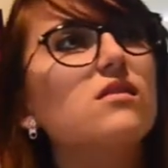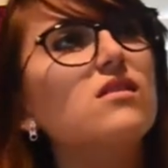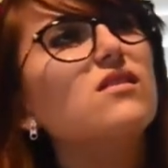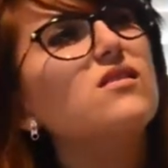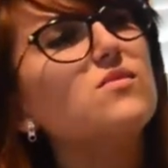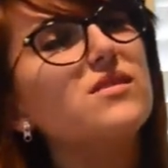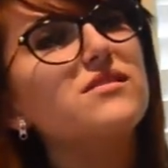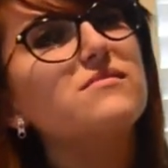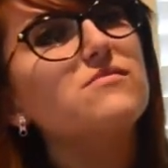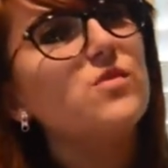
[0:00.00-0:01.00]
Oh,
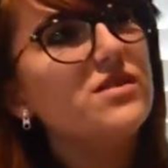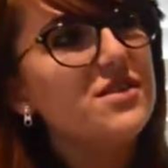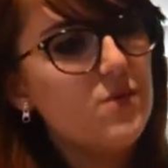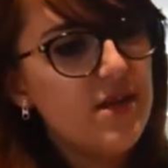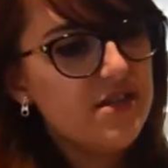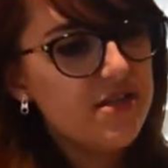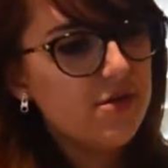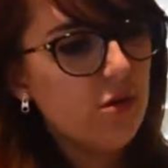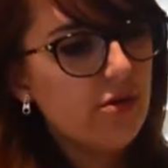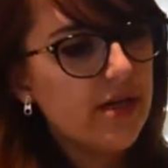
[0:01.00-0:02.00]
what a sweet
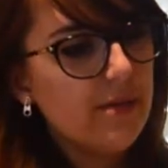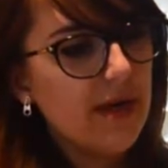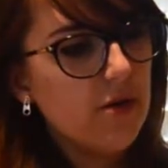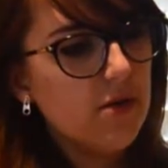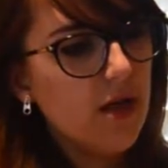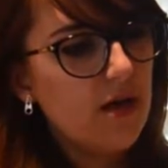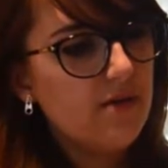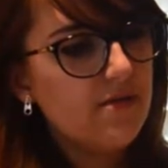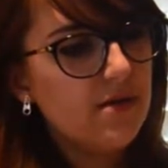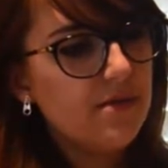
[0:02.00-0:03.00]
story about love.